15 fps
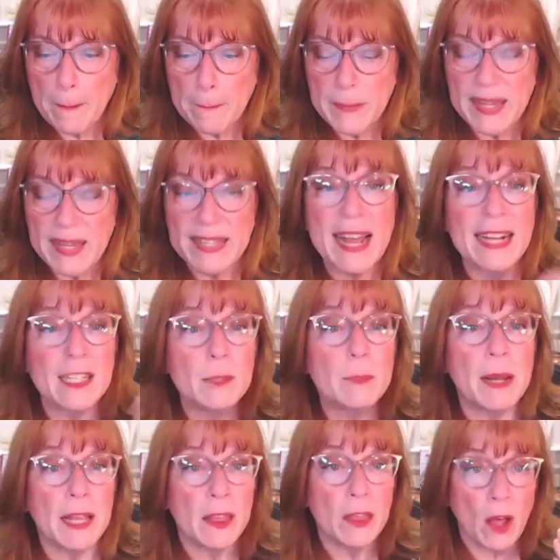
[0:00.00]
besides
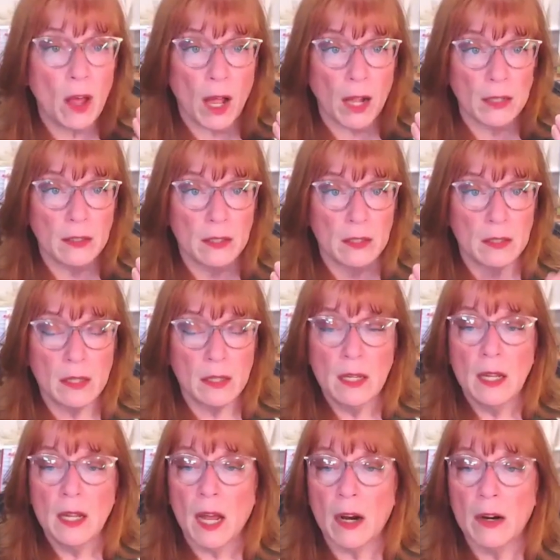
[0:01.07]
my thoughts.
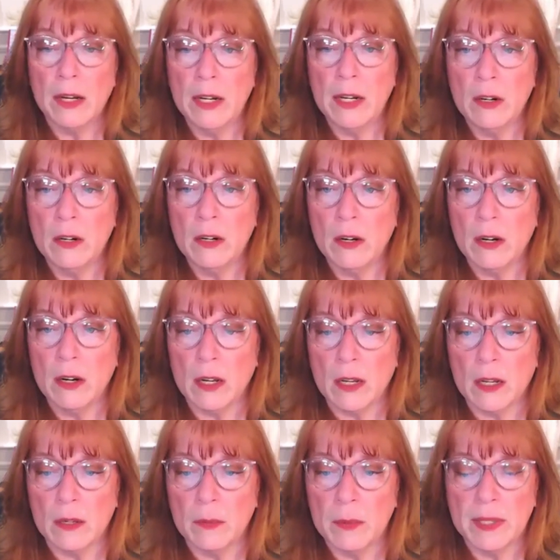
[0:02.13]
Our inner,
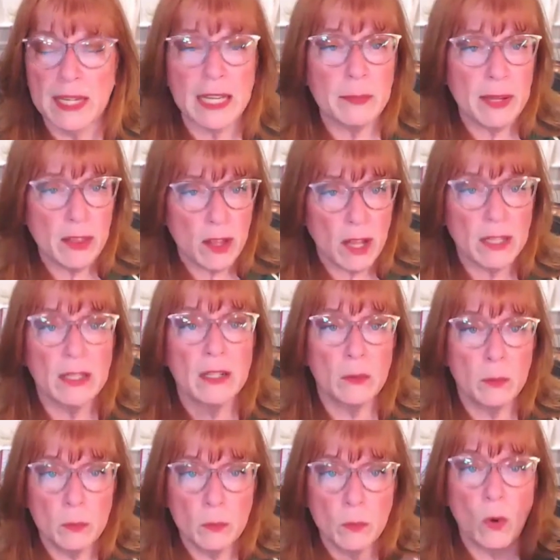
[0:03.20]
besides my thoughts that
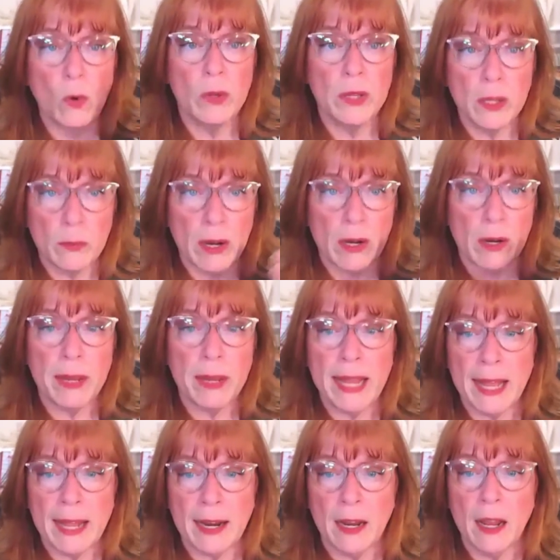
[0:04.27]
are rolling around in my
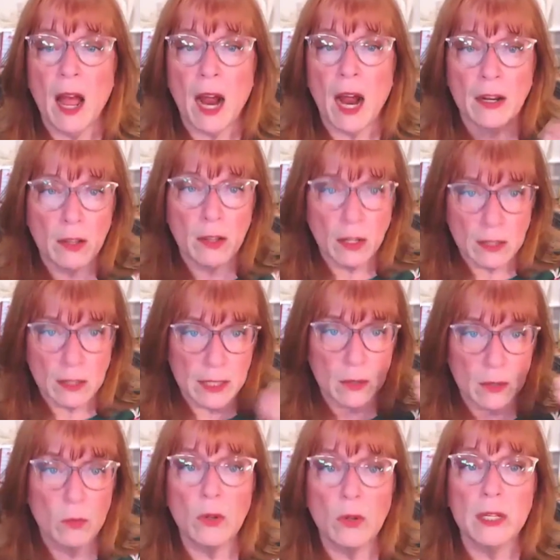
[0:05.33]
head, our thoughts that are
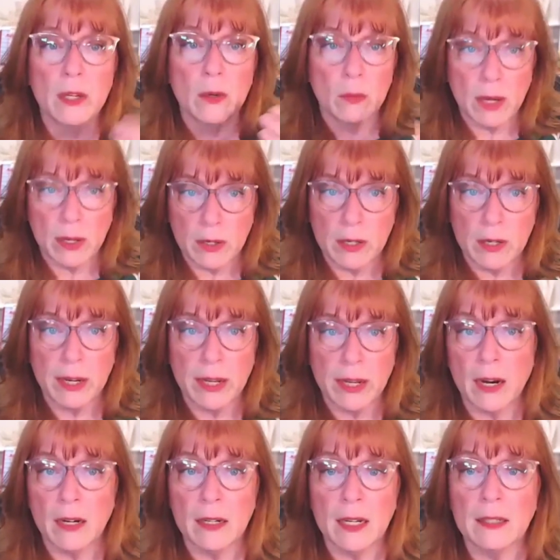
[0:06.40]
rolling around in our head
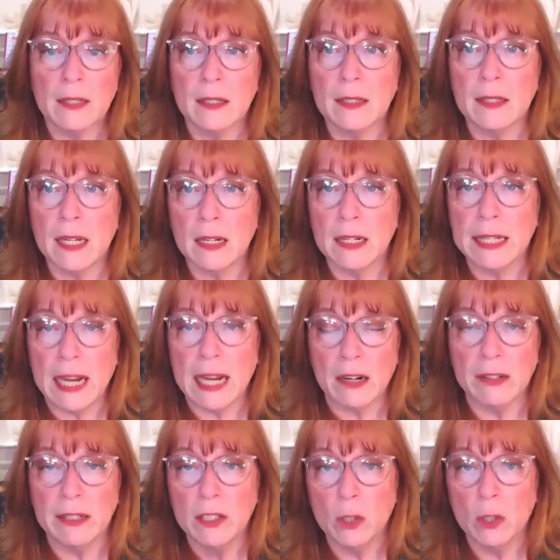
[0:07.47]
aren't necessarily our
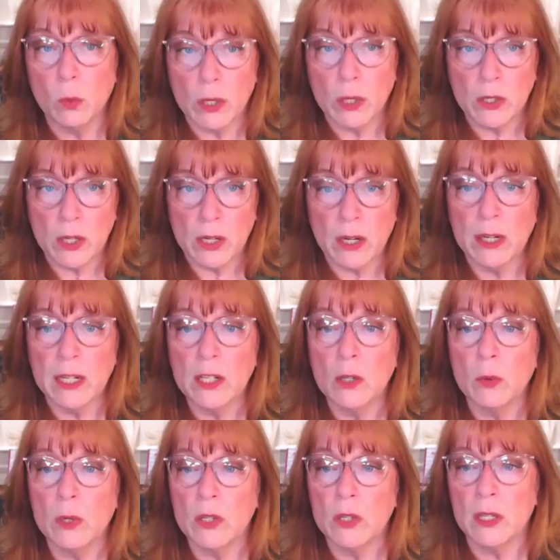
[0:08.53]
intuition. Our
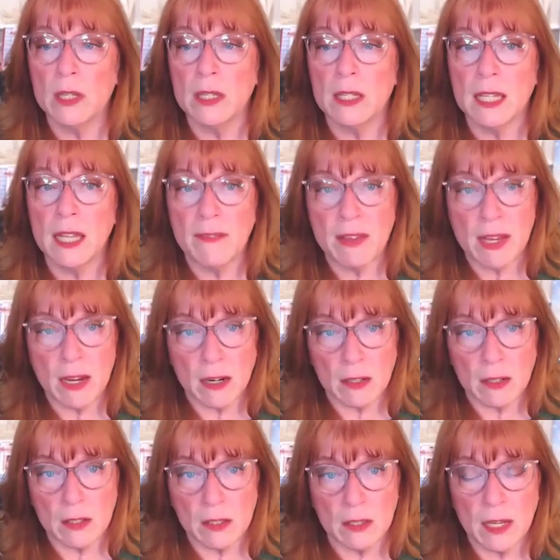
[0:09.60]
intuition is giving
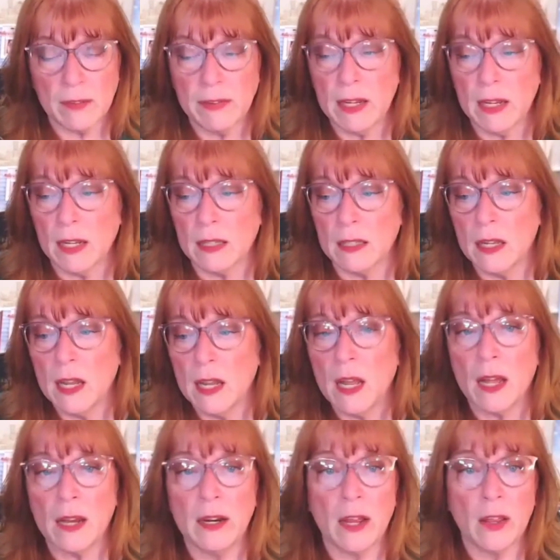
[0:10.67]
us
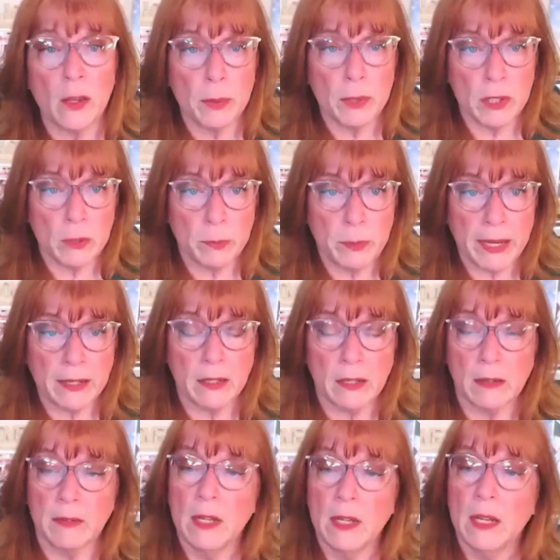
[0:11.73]
another
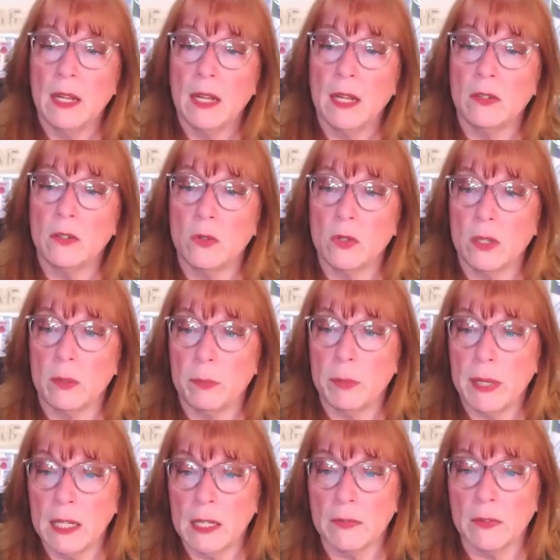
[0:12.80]
perspective. It's usually
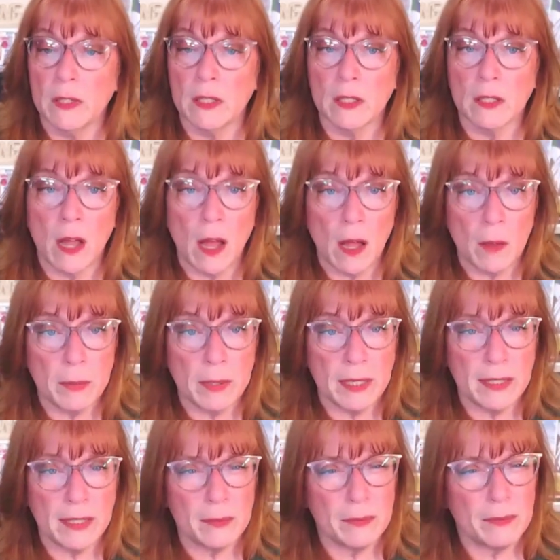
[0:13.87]
peaceful, it's calm, but
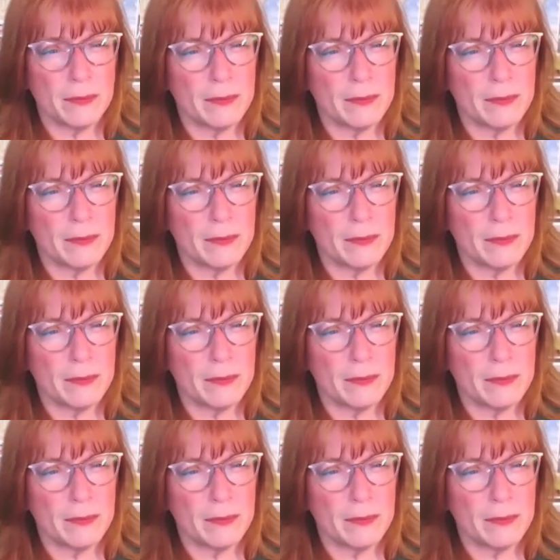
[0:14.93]
it's